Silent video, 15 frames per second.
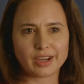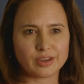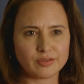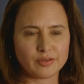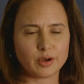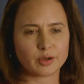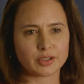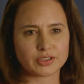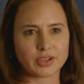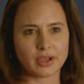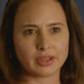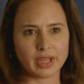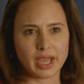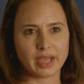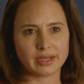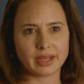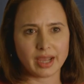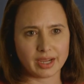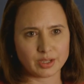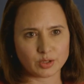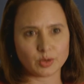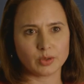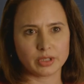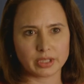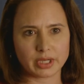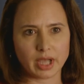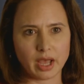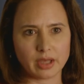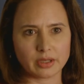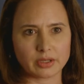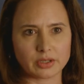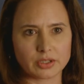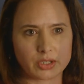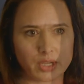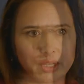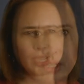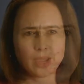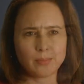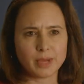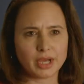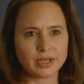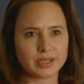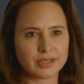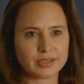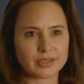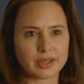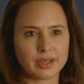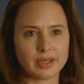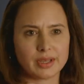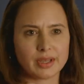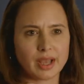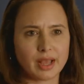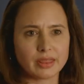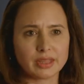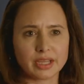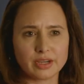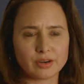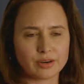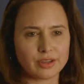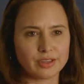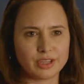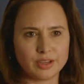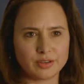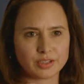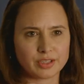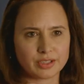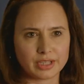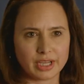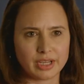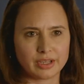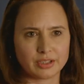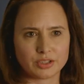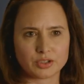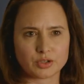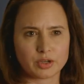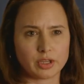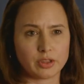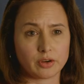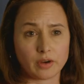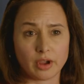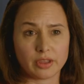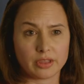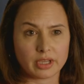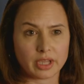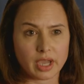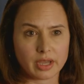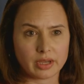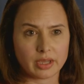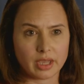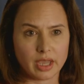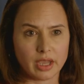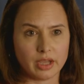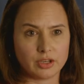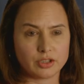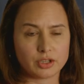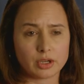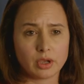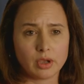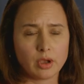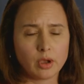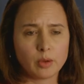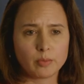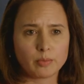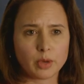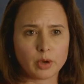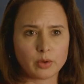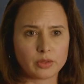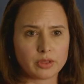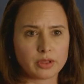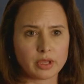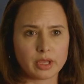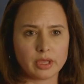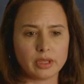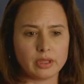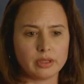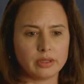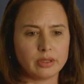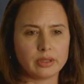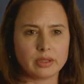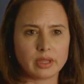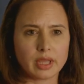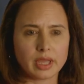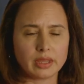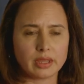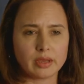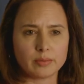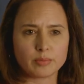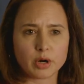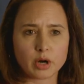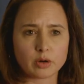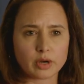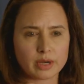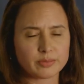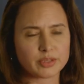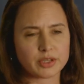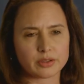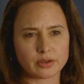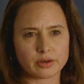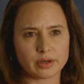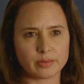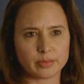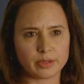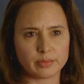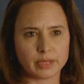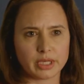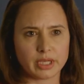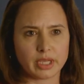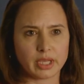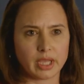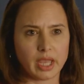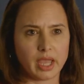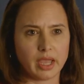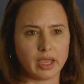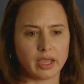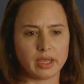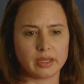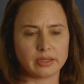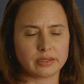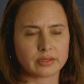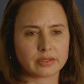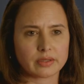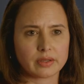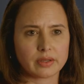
going to focus on that in high school and college. ComEd is a, a leader in the utility industry. They're on the cutting edge, both in, in the programs that they're implementing and,